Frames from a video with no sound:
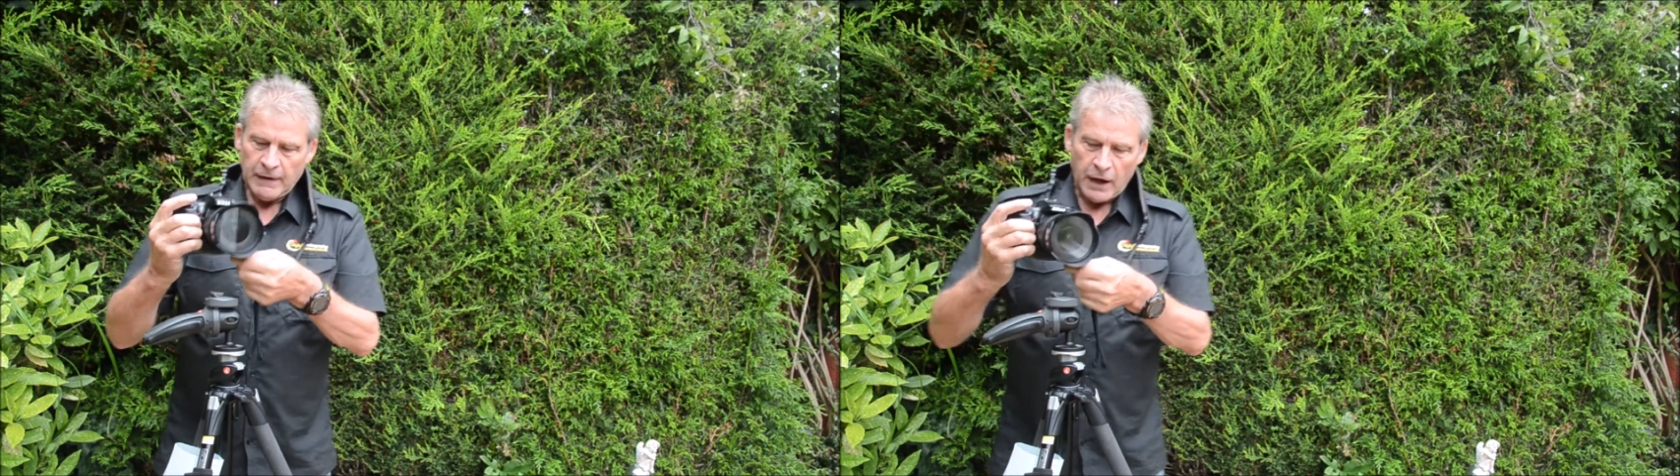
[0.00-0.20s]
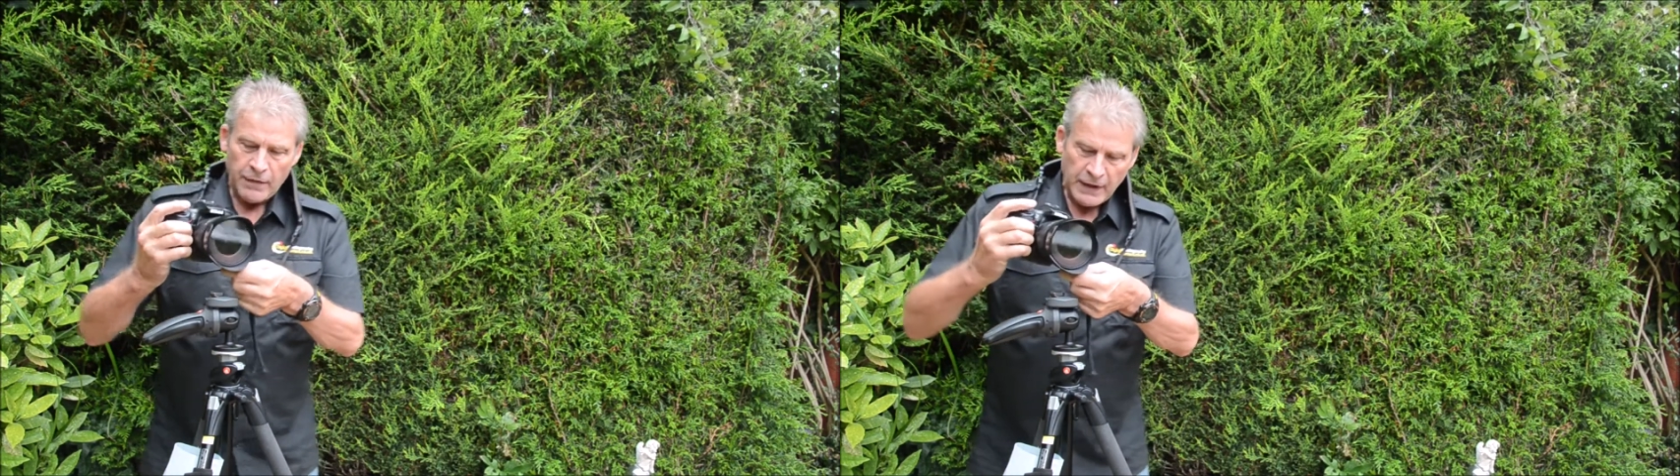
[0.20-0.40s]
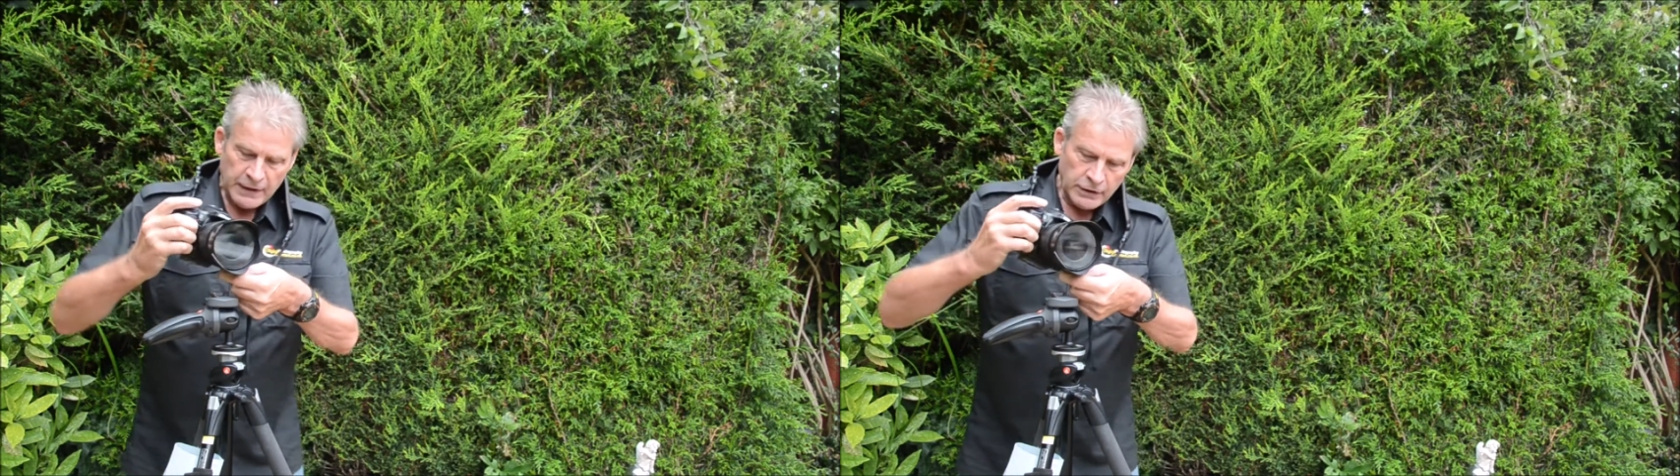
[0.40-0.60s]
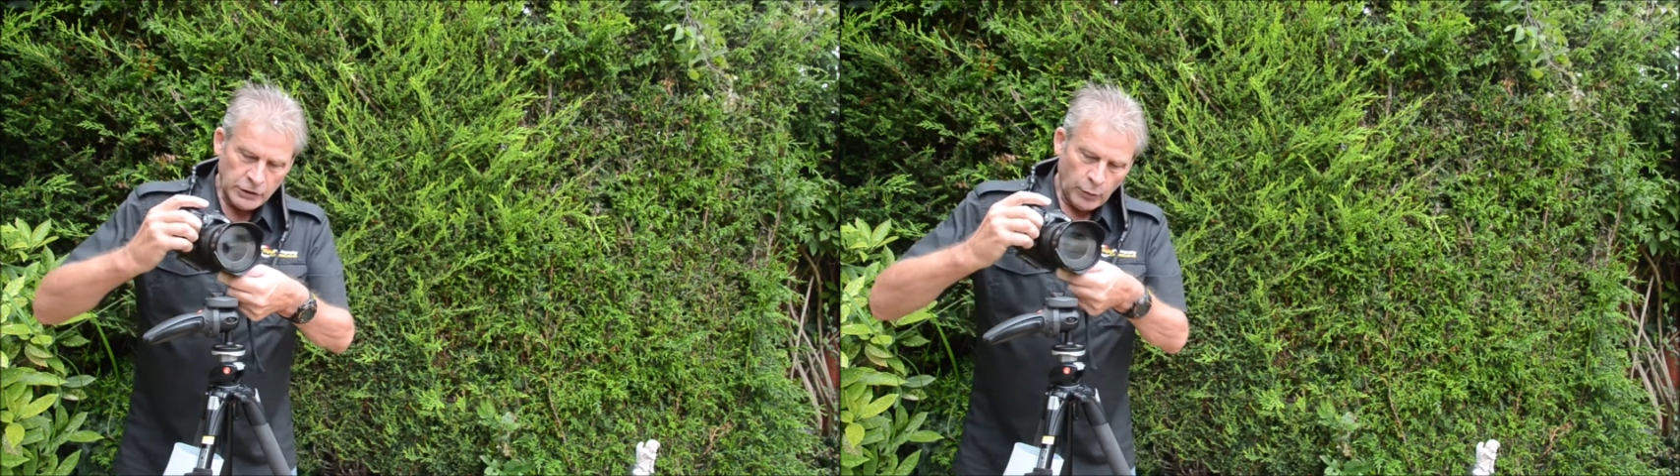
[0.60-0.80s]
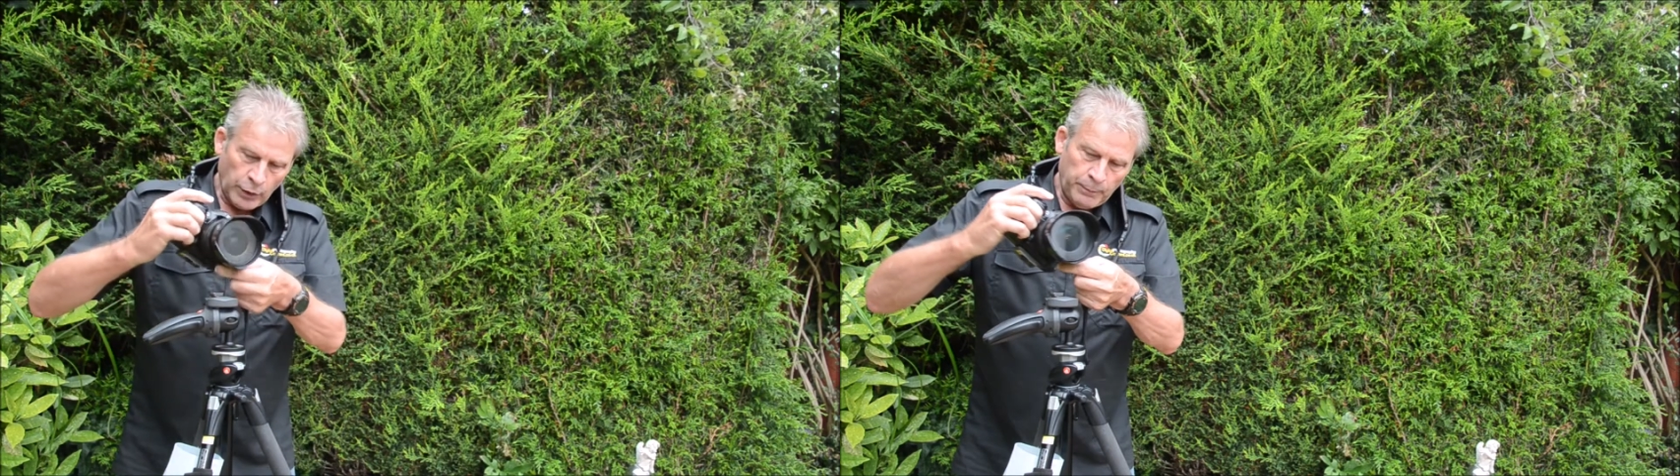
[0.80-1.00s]
And then
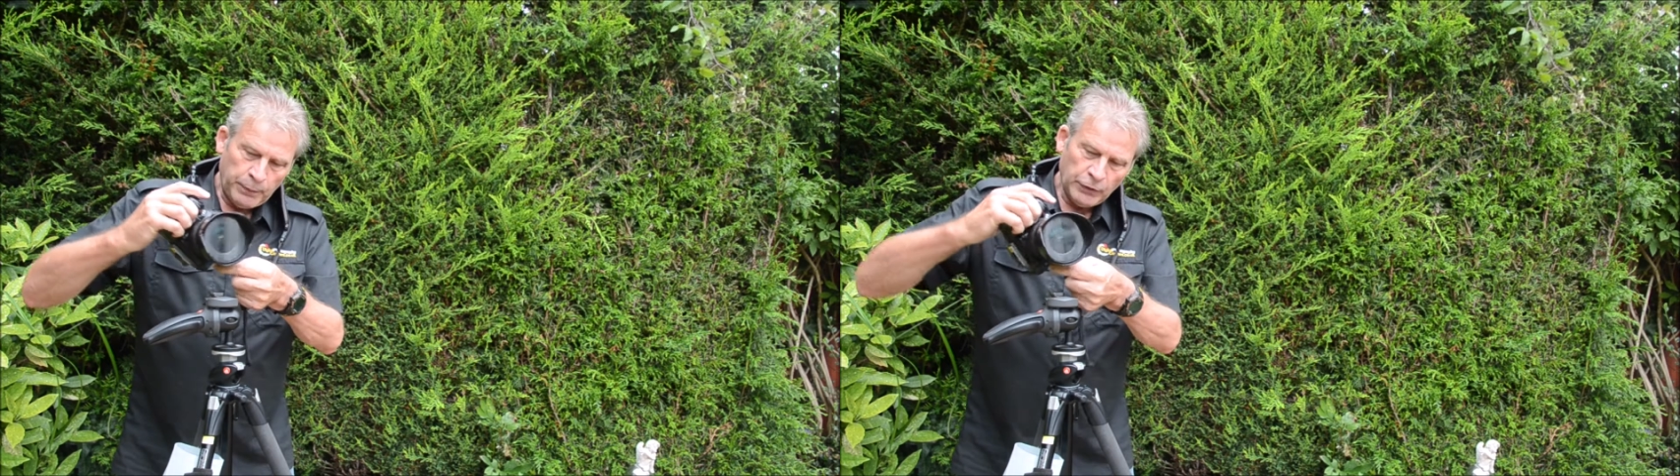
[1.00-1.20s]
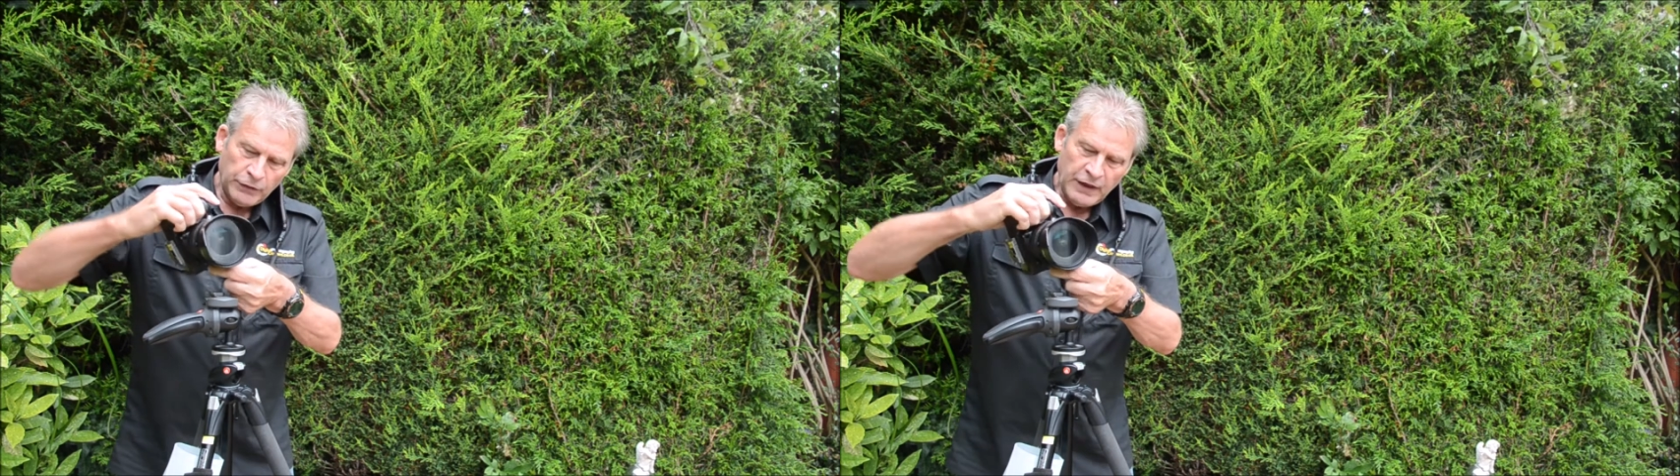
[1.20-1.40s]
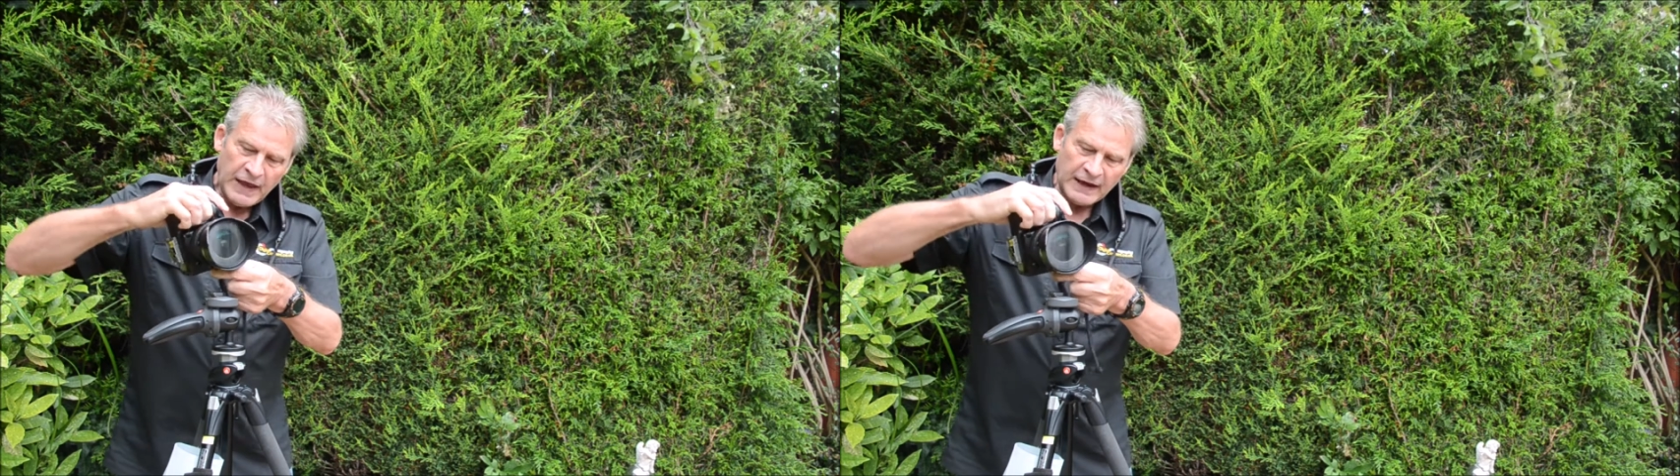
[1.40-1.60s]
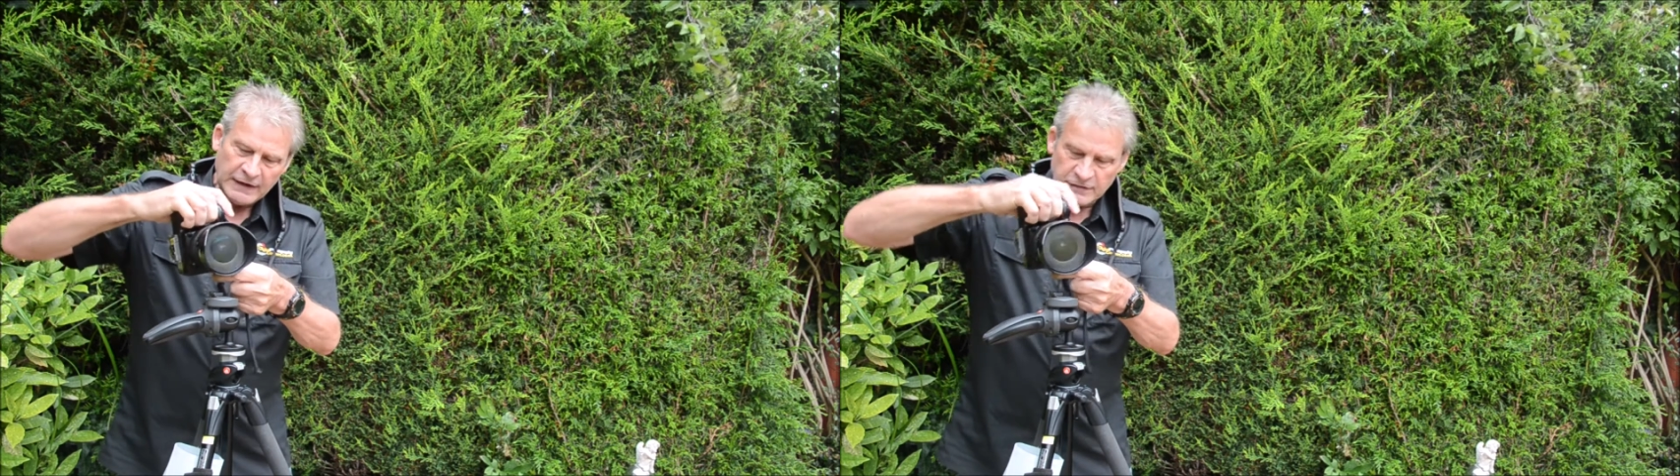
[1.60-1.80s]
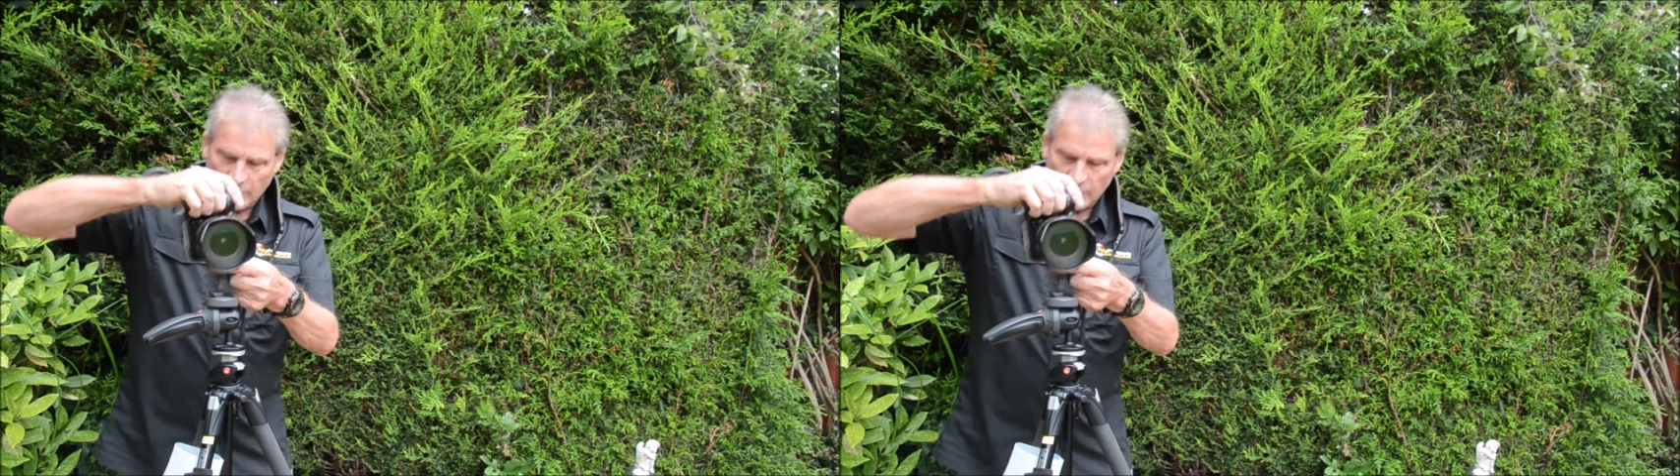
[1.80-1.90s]
you want to put that, so